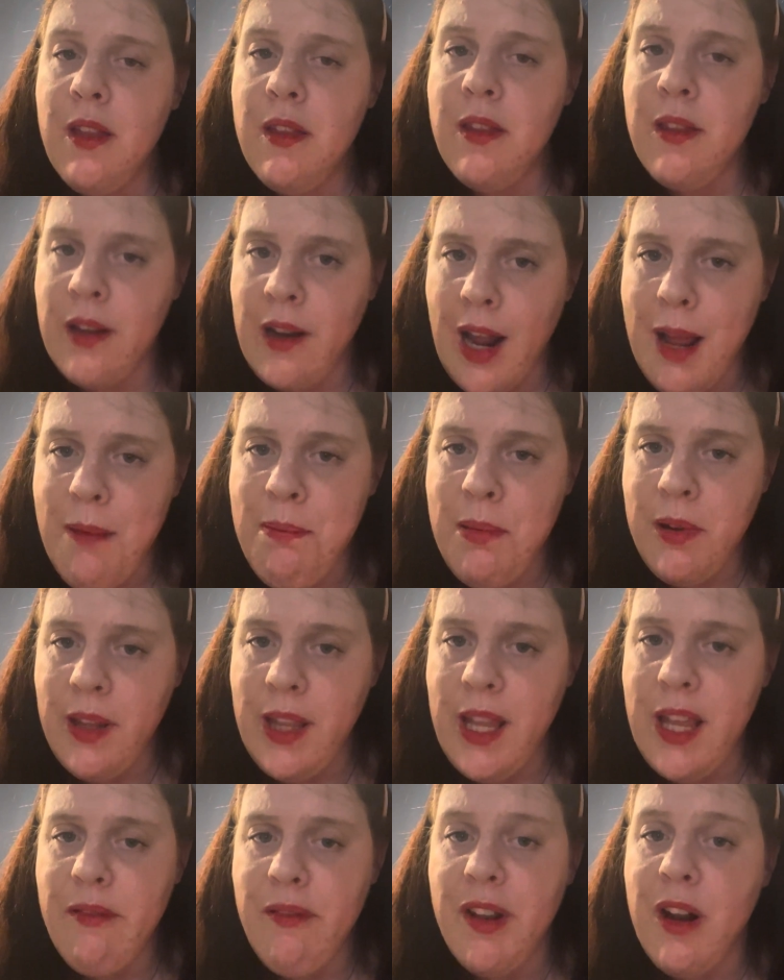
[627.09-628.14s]
that I
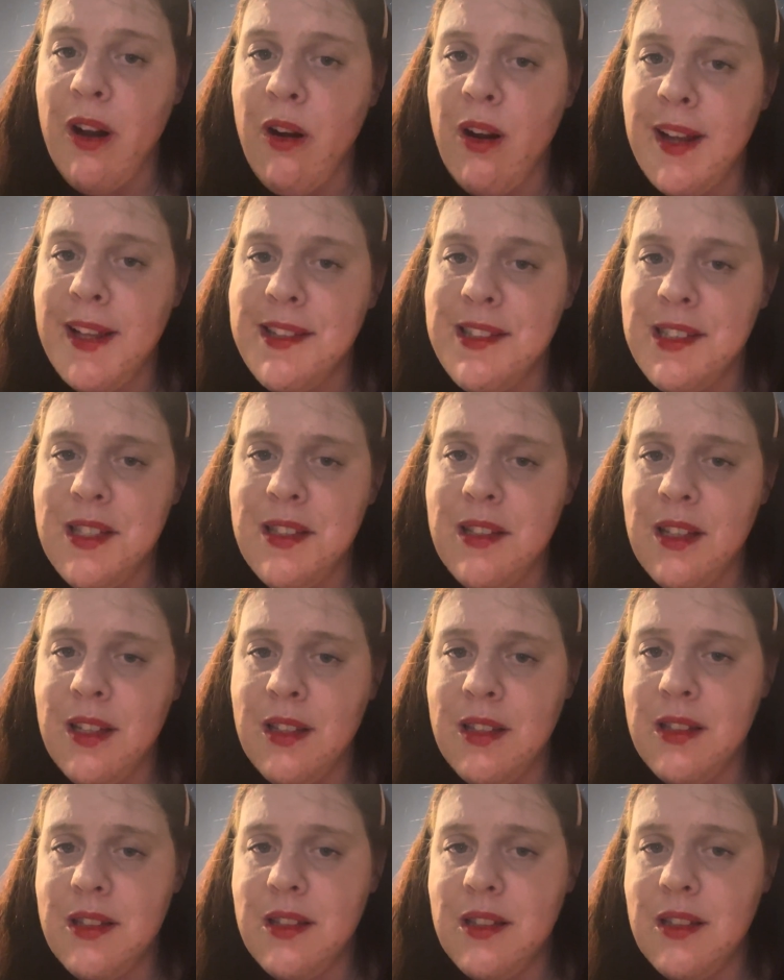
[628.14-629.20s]
believe in her
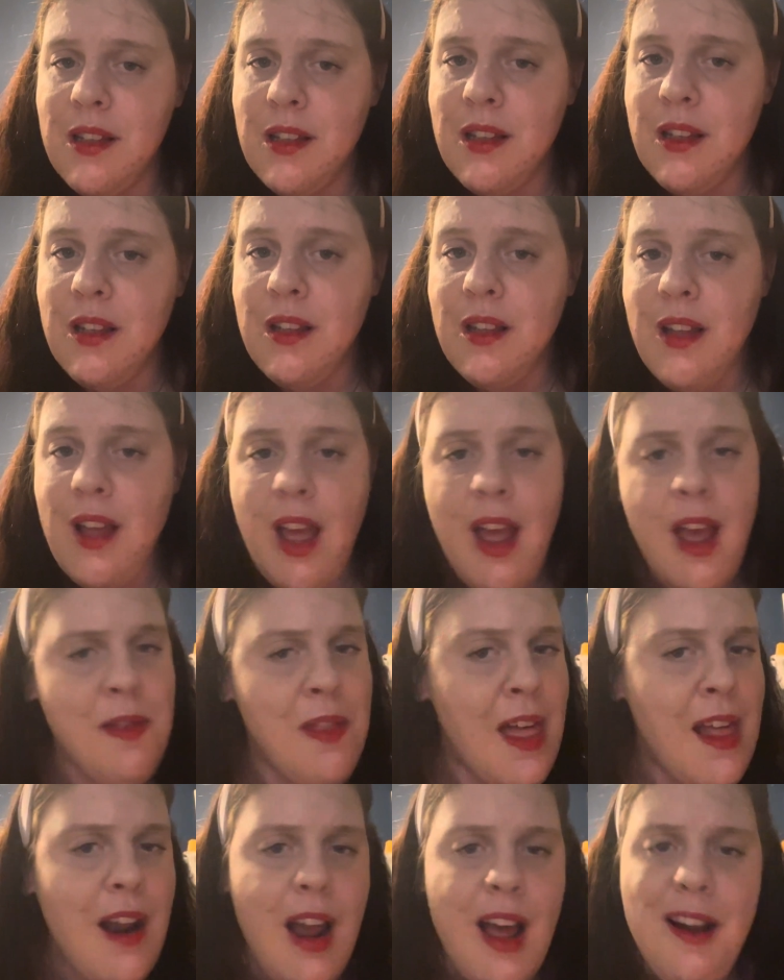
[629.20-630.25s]
existence and
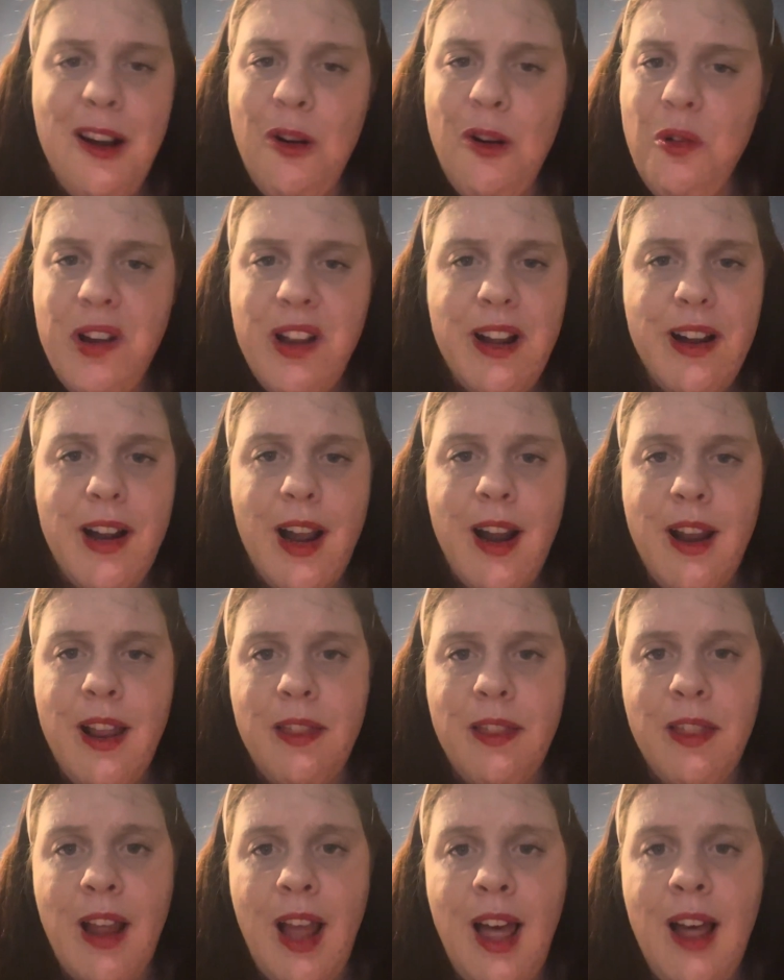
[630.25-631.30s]
that I don't need
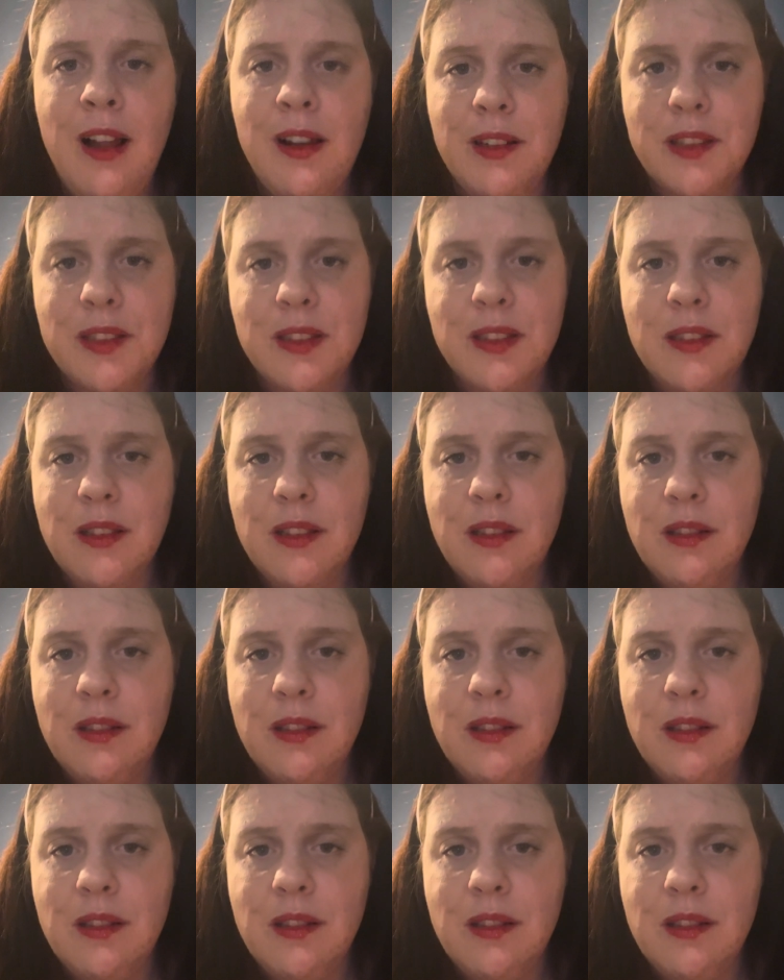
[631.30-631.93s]
anything else